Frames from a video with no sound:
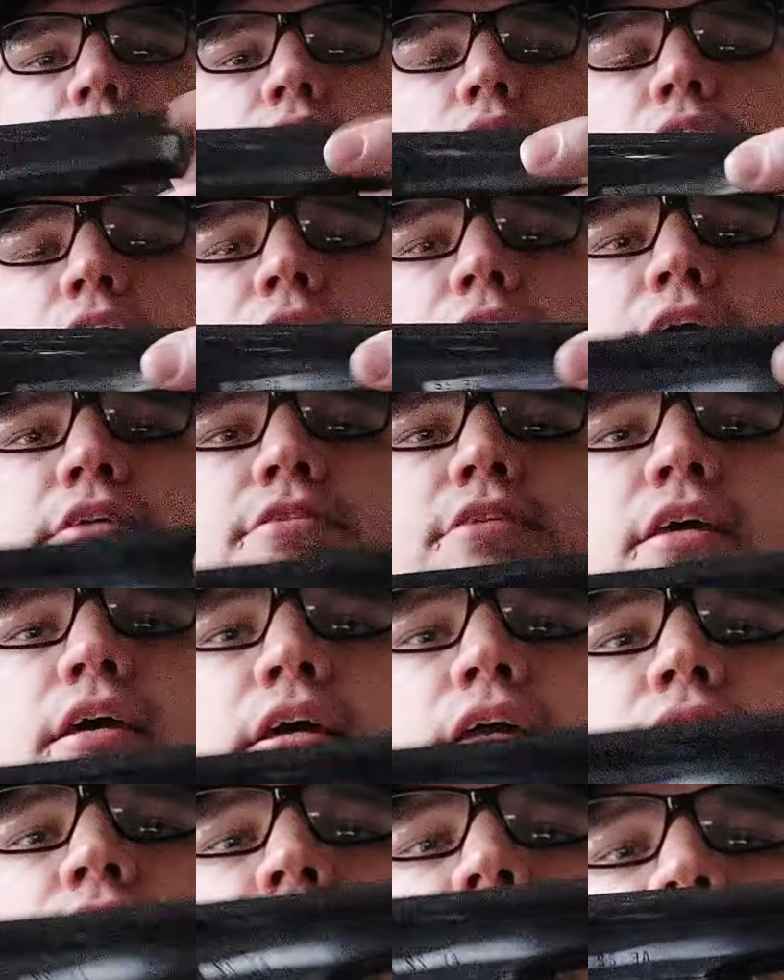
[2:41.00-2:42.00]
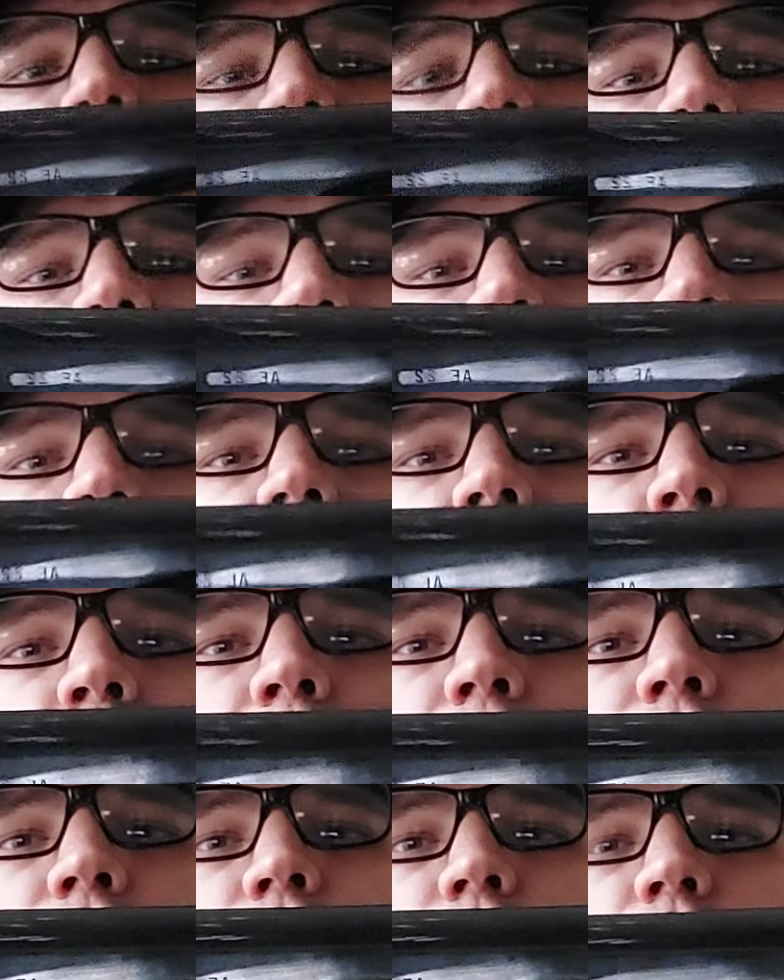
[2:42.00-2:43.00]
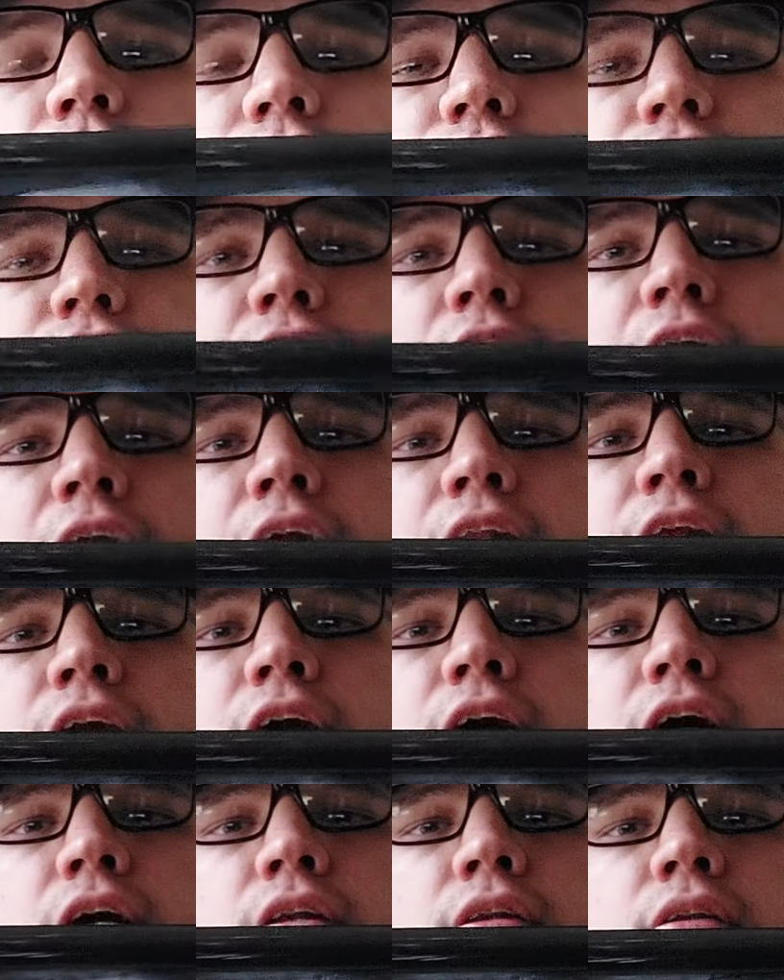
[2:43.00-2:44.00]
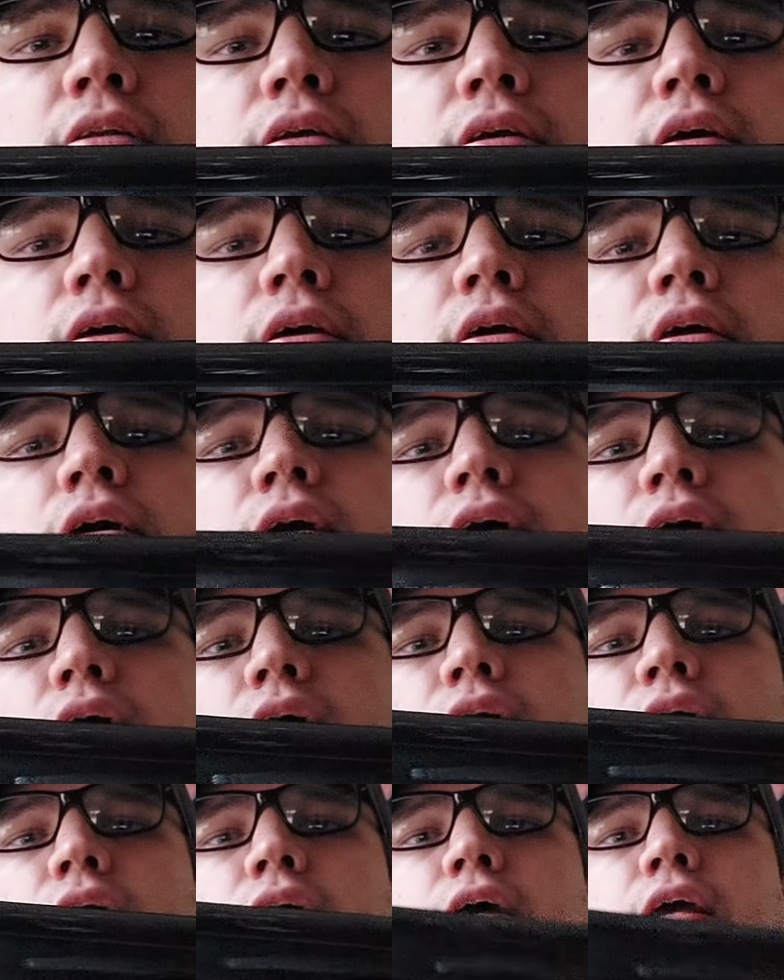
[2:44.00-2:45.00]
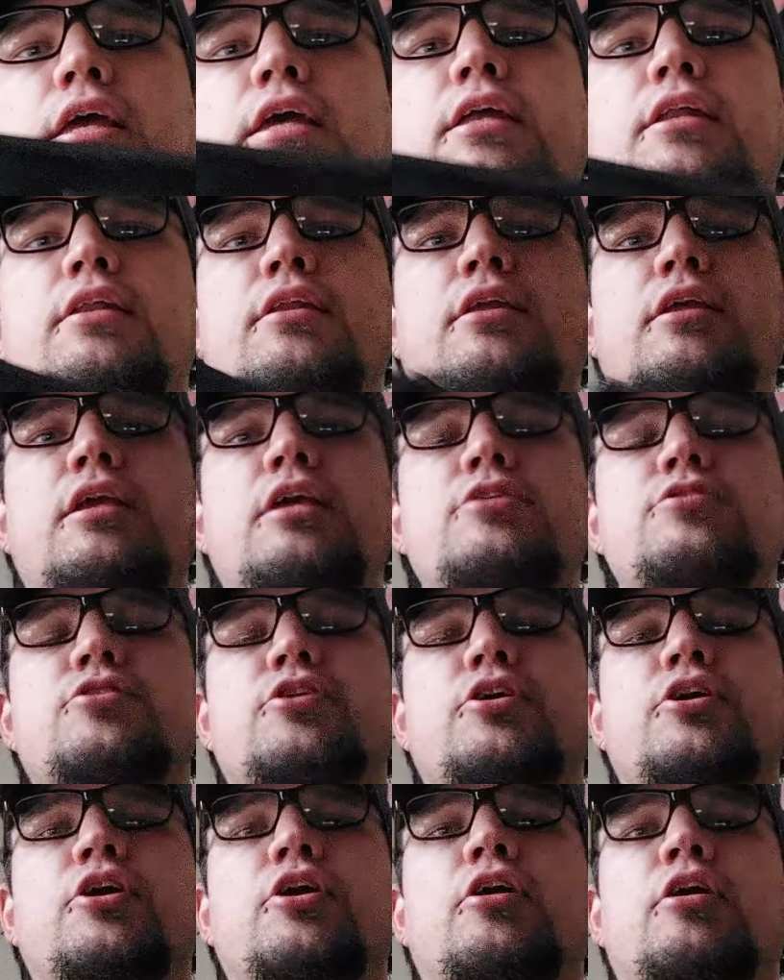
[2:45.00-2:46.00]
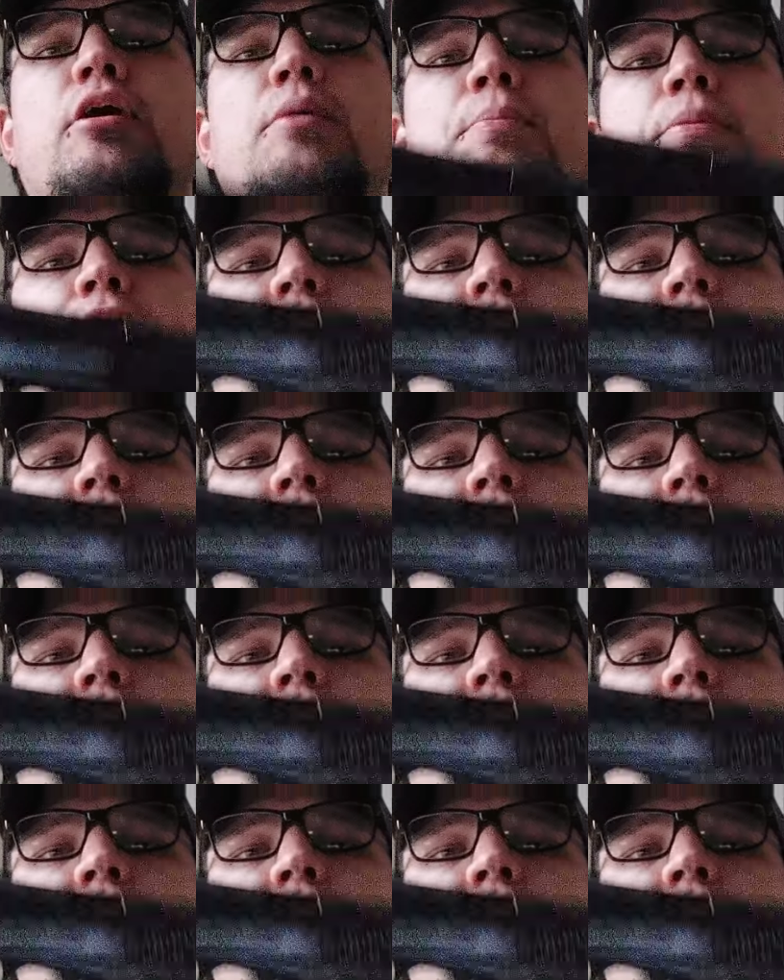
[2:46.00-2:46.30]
like I said, it's a copy of a Russian handgun. In Eastern Europe,